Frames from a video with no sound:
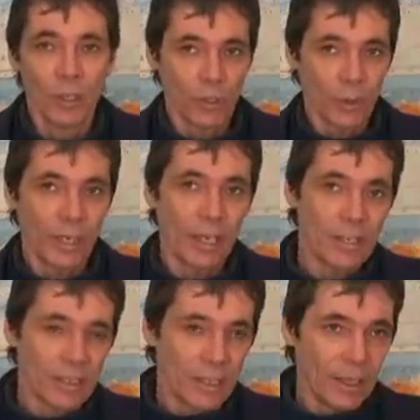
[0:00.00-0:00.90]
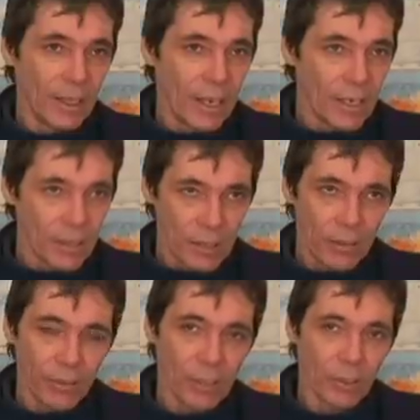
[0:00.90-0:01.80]
So there is a layered
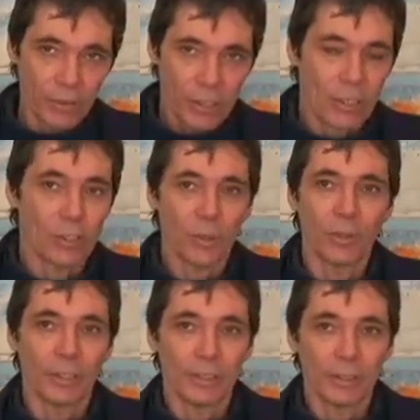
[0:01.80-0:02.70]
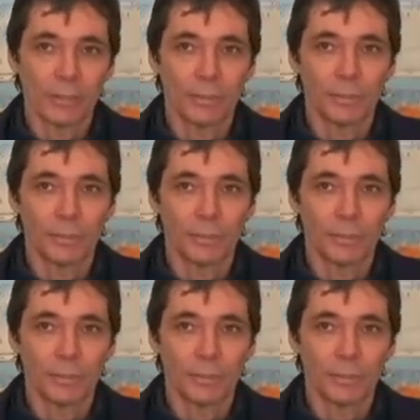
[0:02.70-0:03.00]
effect of essential oils,